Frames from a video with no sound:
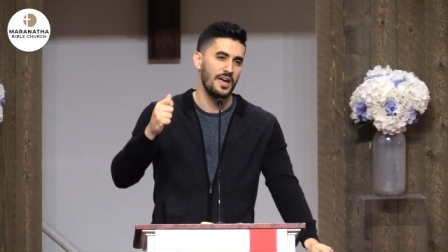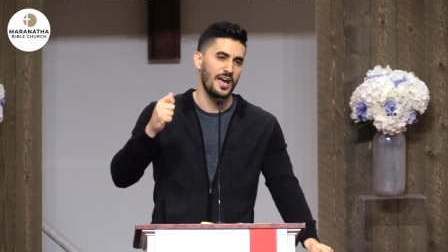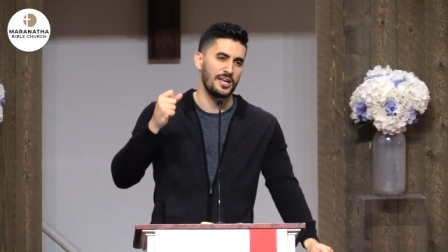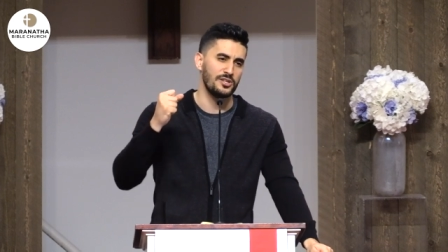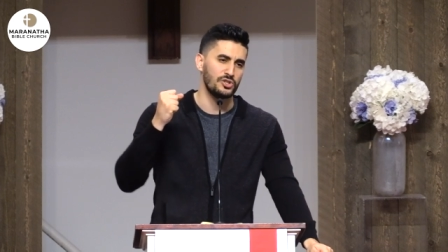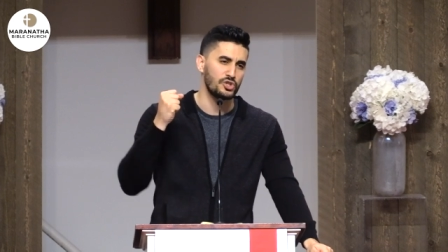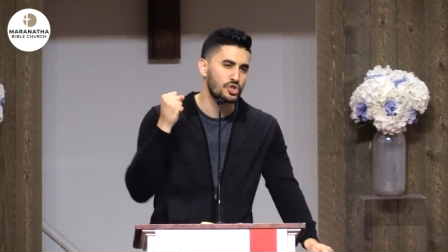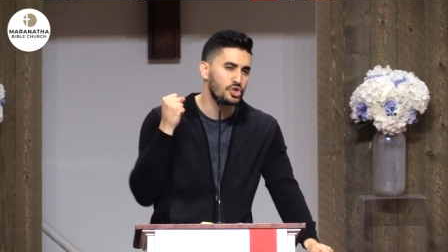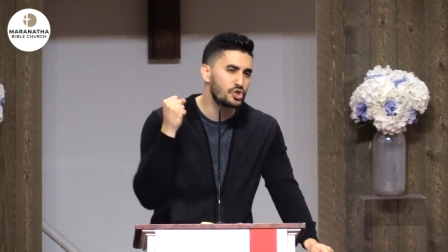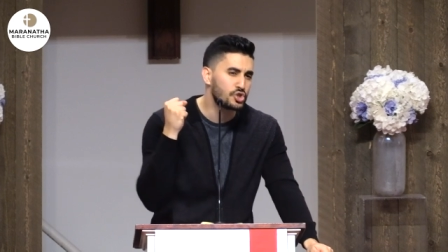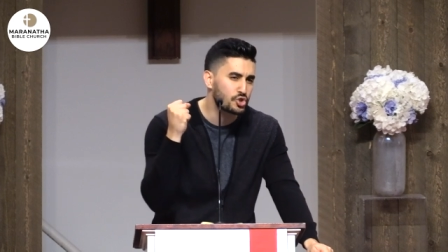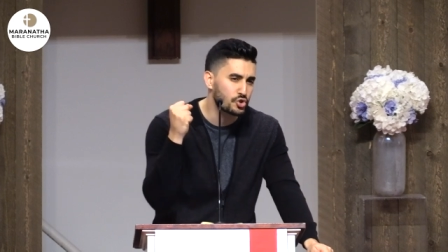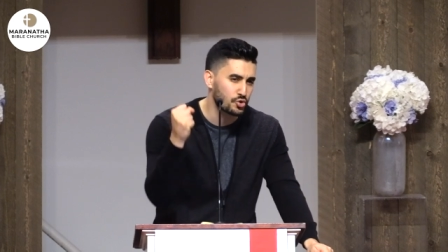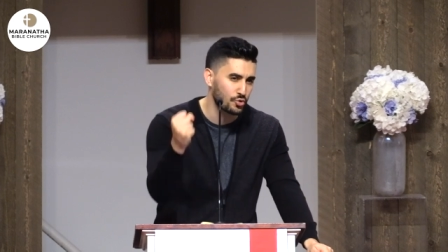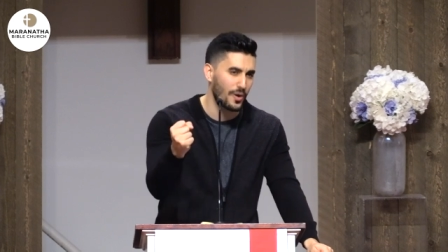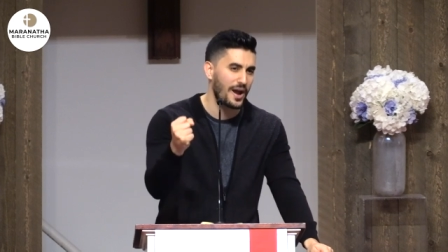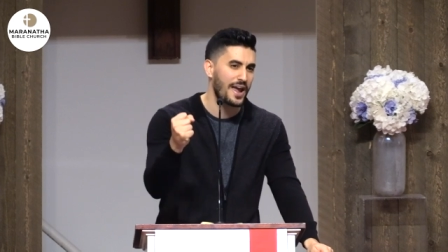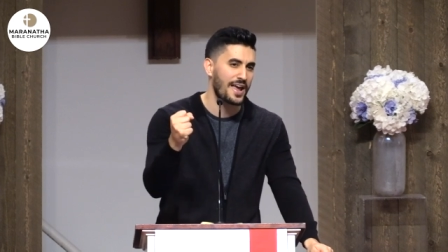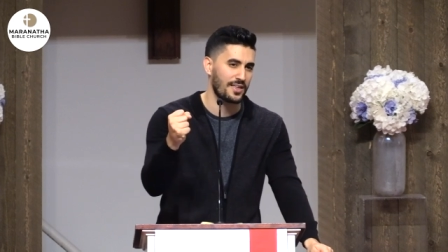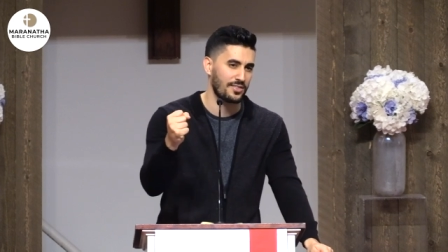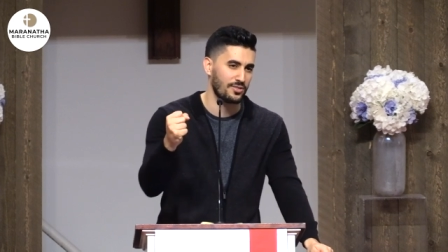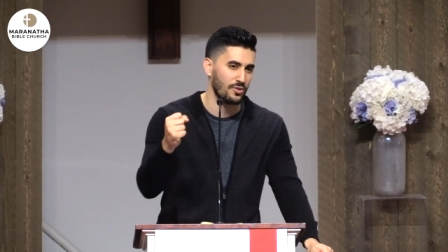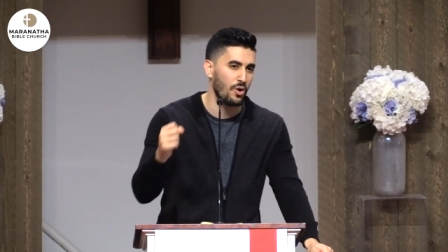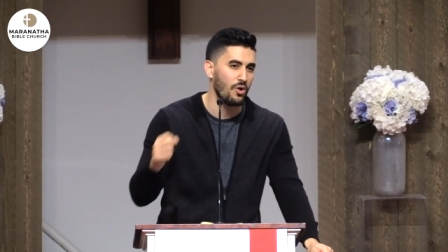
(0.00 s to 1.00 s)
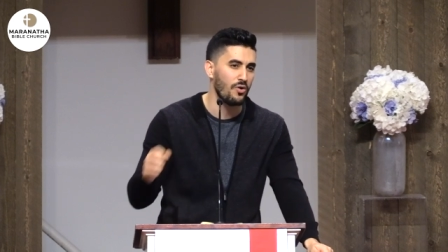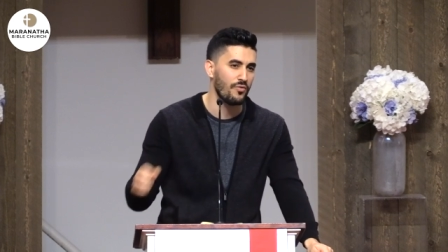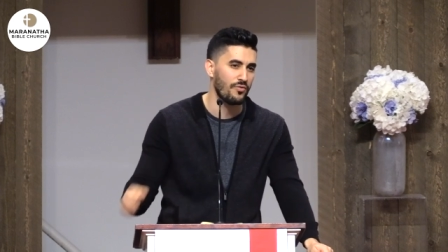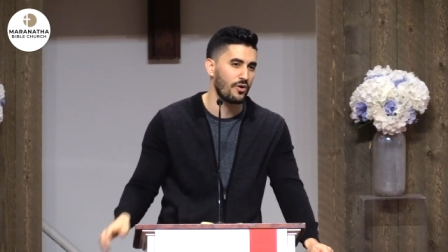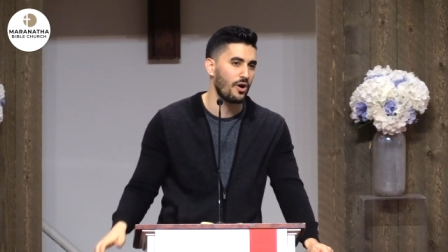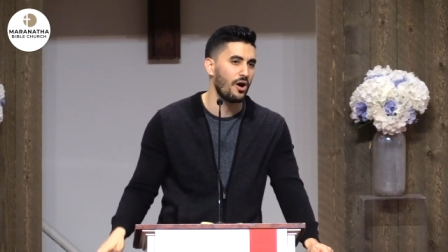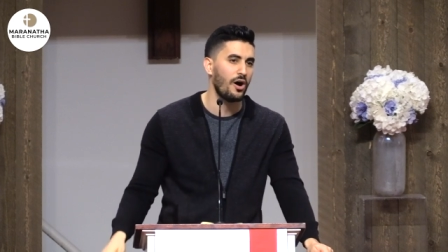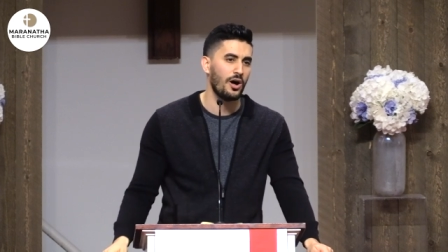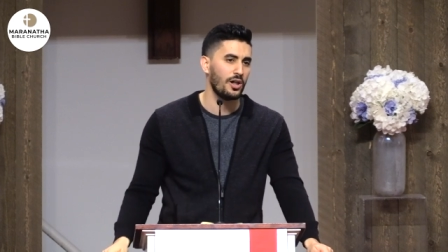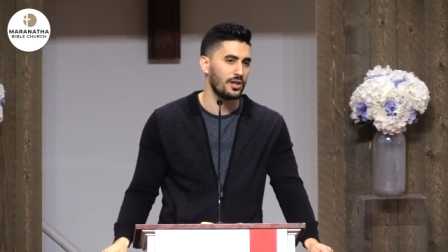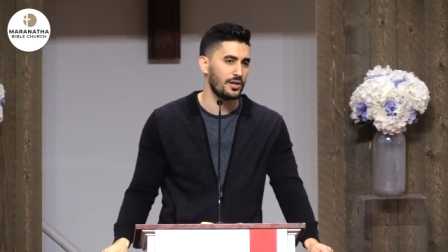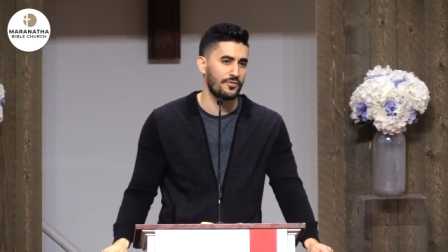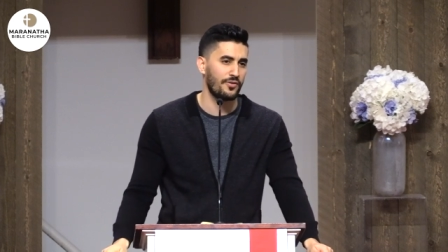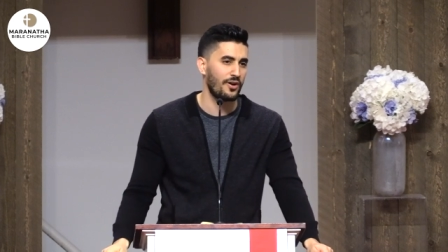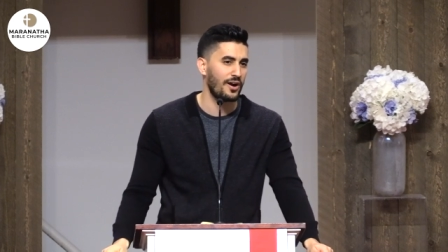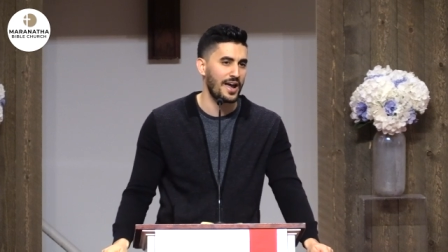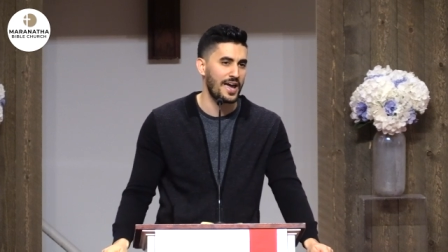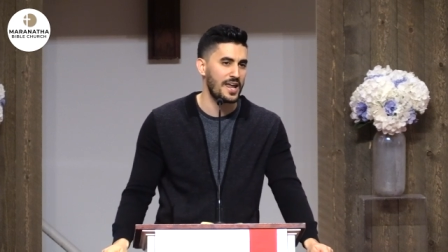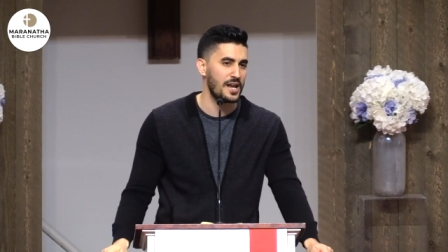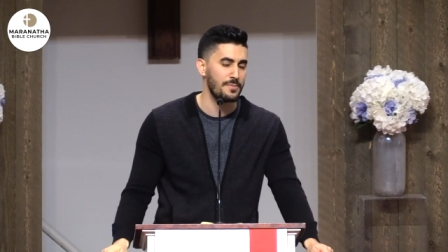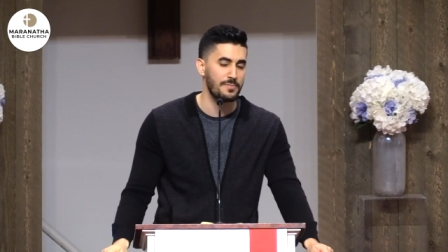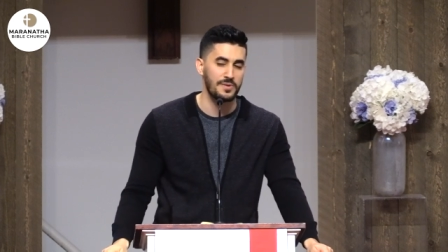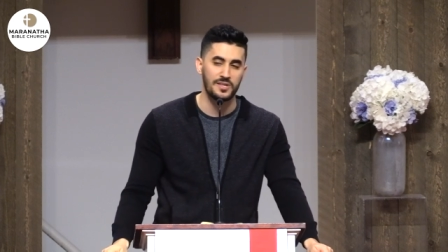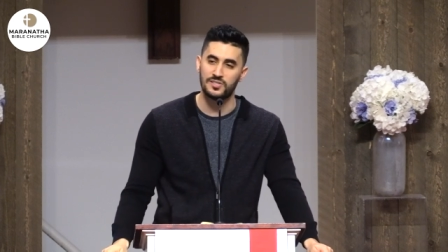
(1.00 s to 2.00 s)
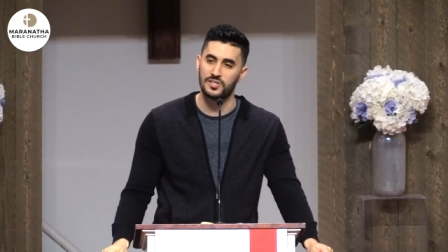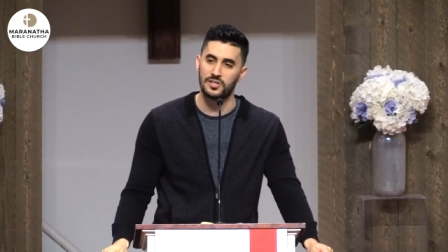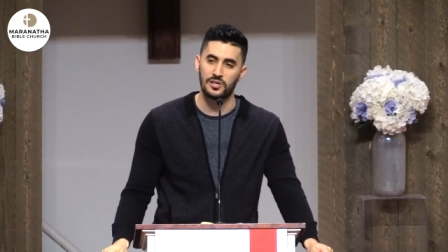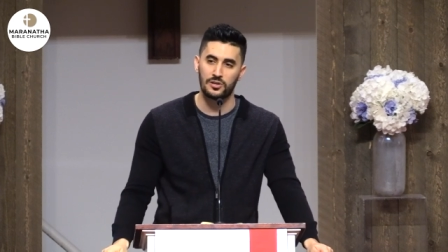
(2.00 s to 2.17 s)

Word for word: and strength over all of our enemies,